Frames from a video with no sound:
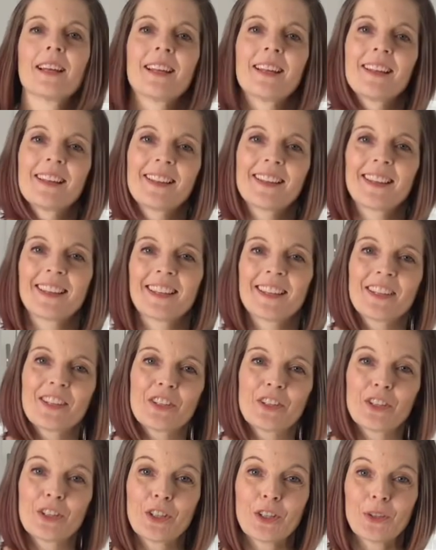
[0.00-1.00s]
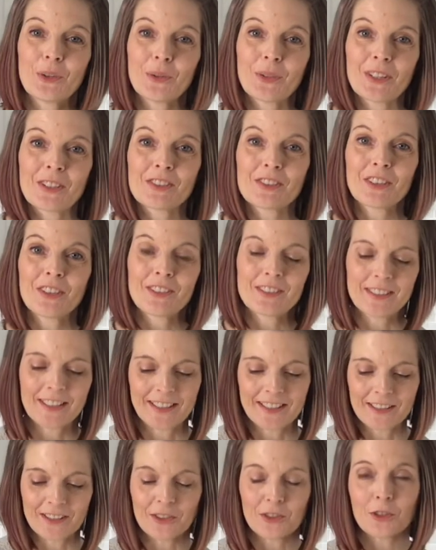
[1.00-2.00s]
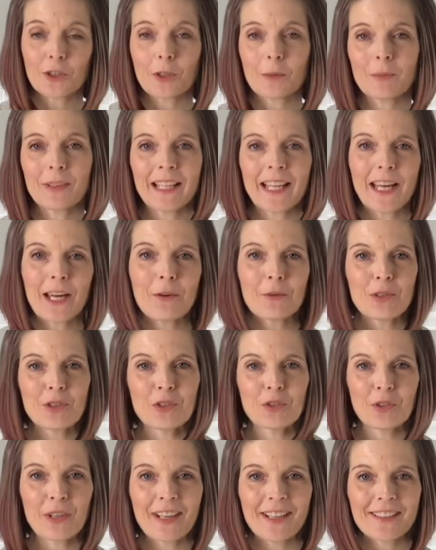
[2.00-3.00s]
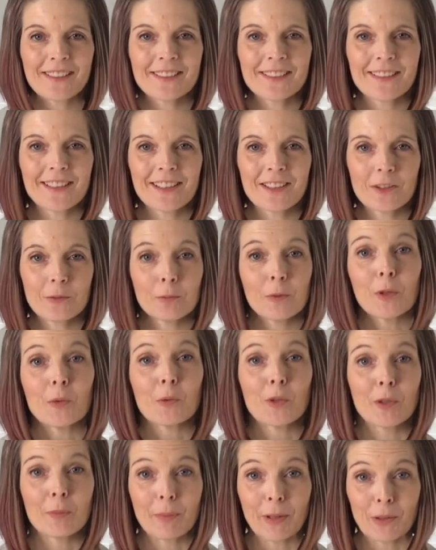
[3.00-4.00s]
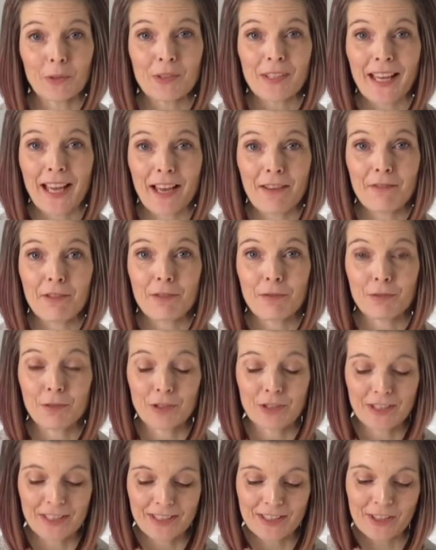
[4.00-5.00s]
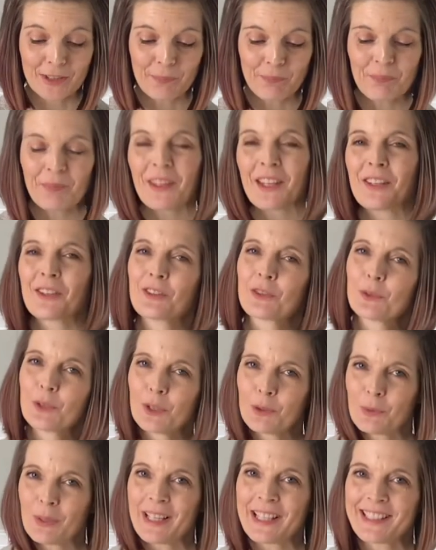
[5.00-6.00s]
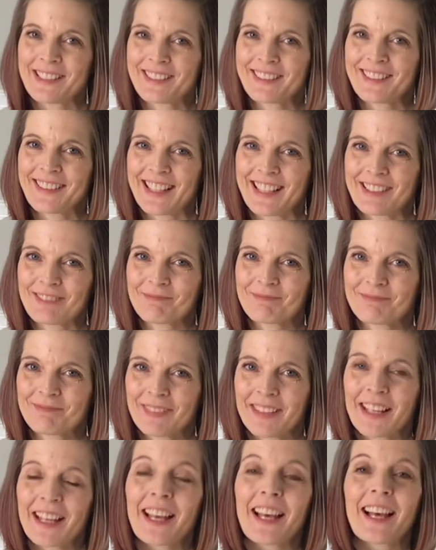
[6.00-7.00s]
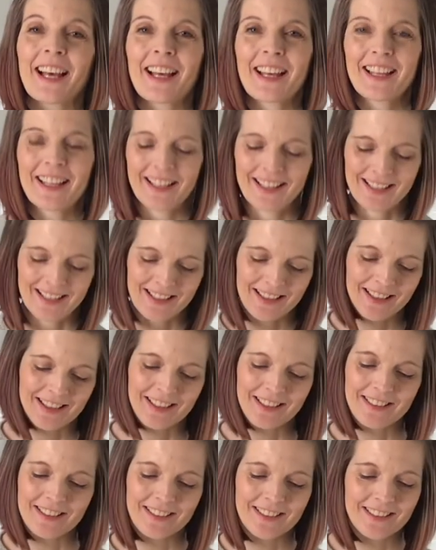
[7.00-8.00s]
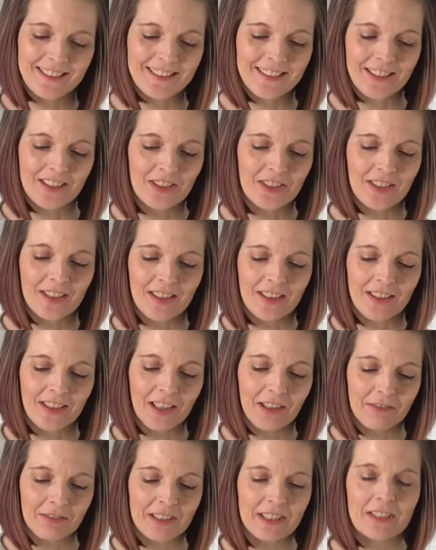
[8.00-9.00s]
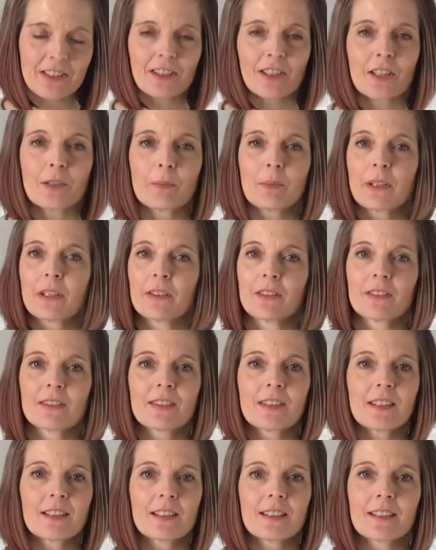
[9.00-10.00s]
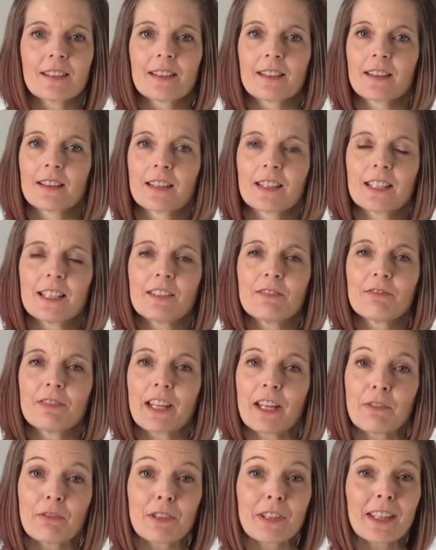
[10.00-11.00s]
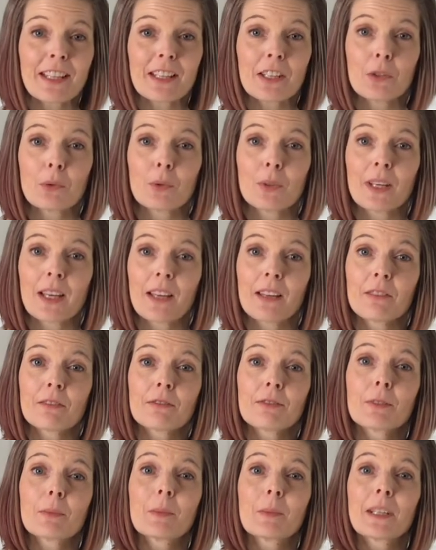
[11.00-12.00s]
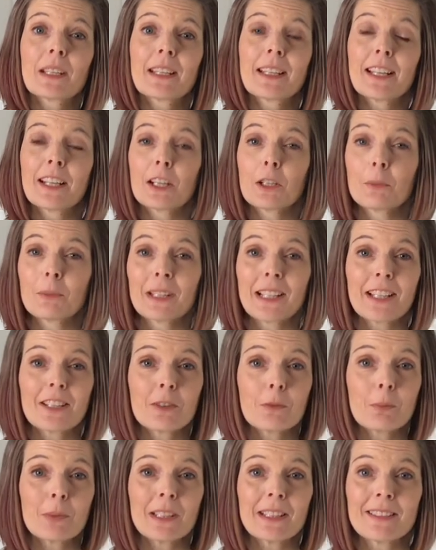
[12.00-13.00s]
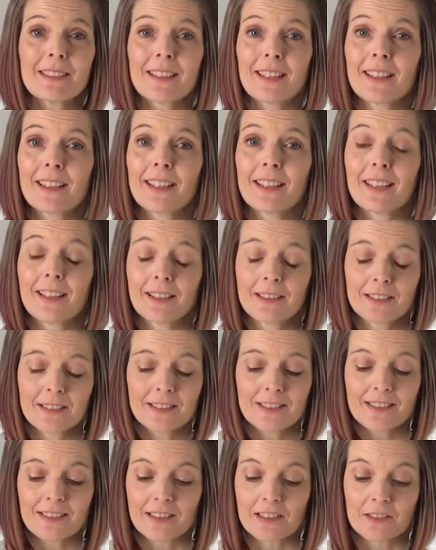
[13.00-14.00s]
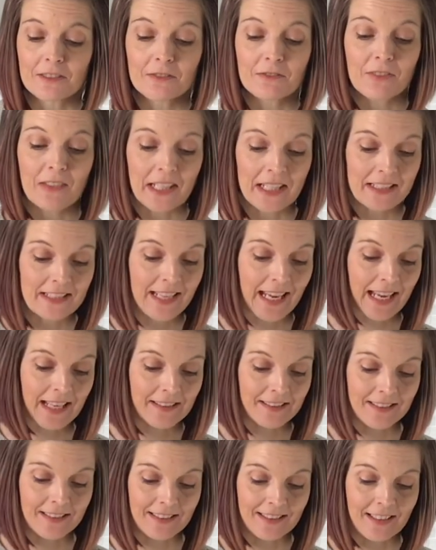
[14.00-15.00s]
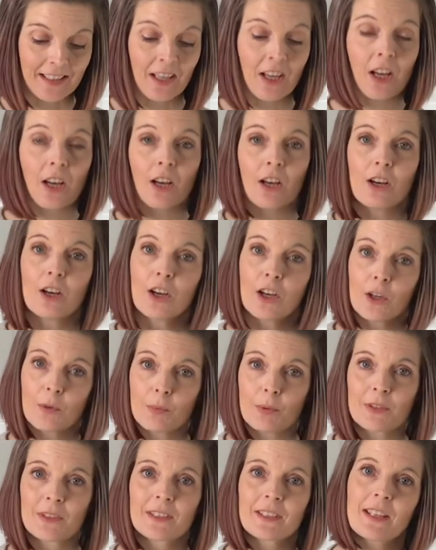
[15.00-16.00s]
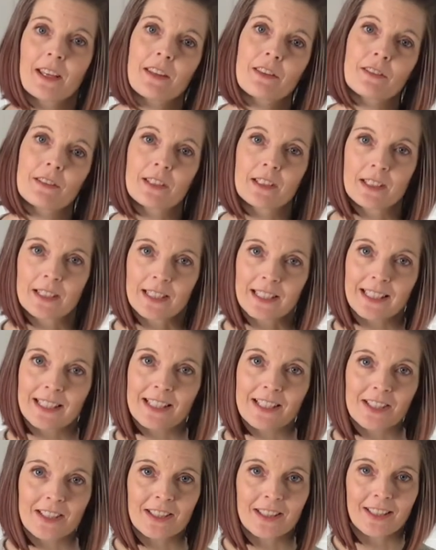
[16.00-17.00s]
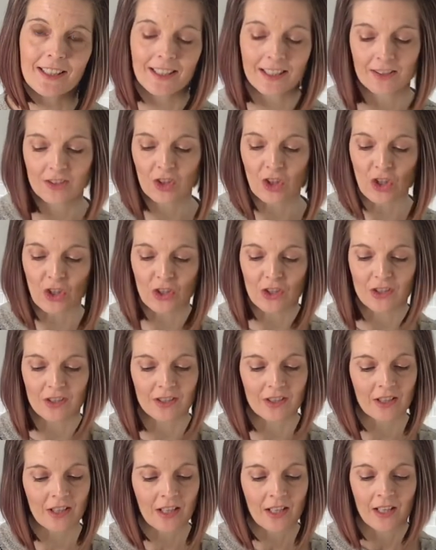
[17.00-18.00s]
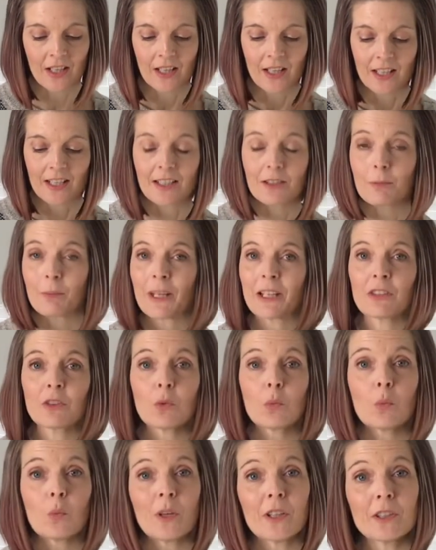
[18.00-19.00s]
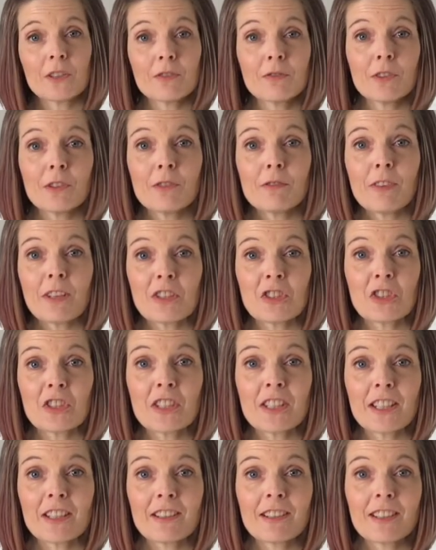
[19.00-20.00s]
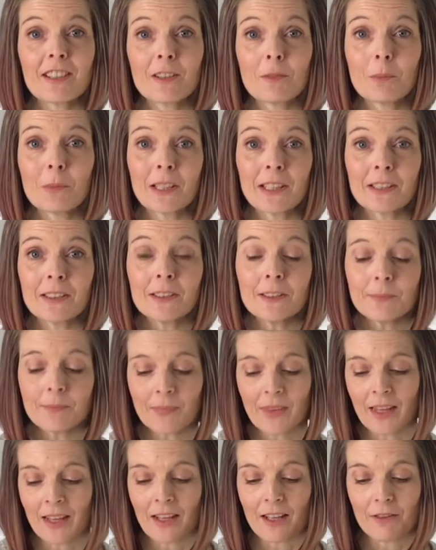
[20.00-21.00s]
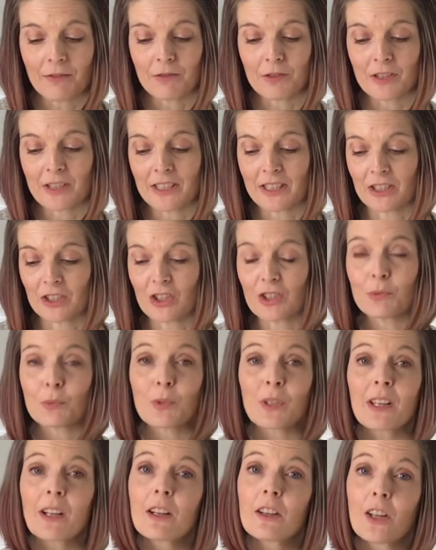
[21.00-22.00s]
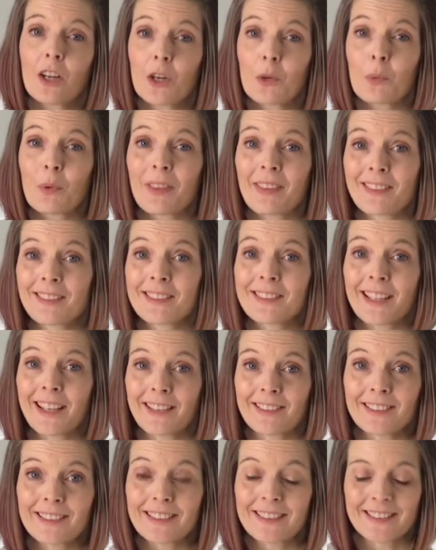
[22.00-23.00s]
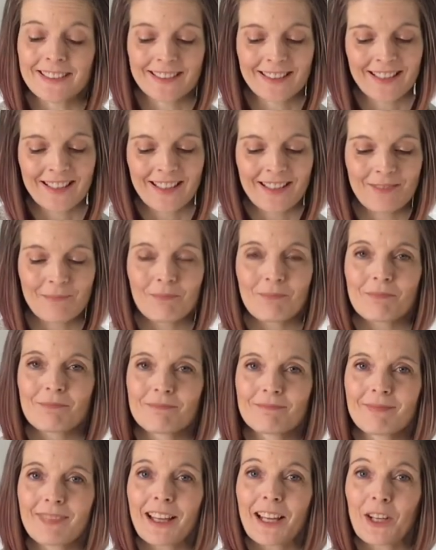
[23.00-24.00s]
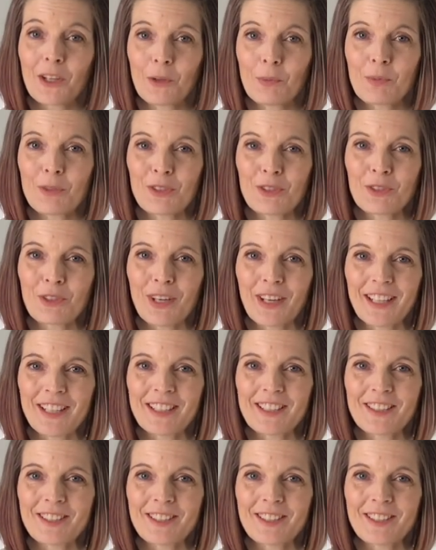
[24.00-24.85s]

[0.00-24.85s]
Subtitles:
And there you go, it's all done. Normally I would try a slice, but we're about to have it for dinner, so I'll wait till then. This is such a lovely tart because the flavor that you get from the caramelized beets and the onions is fantastic, all put together in a quiche-like tart. It makes a wonderful vegetarian meal for dinner along with a salad. I hope you try it.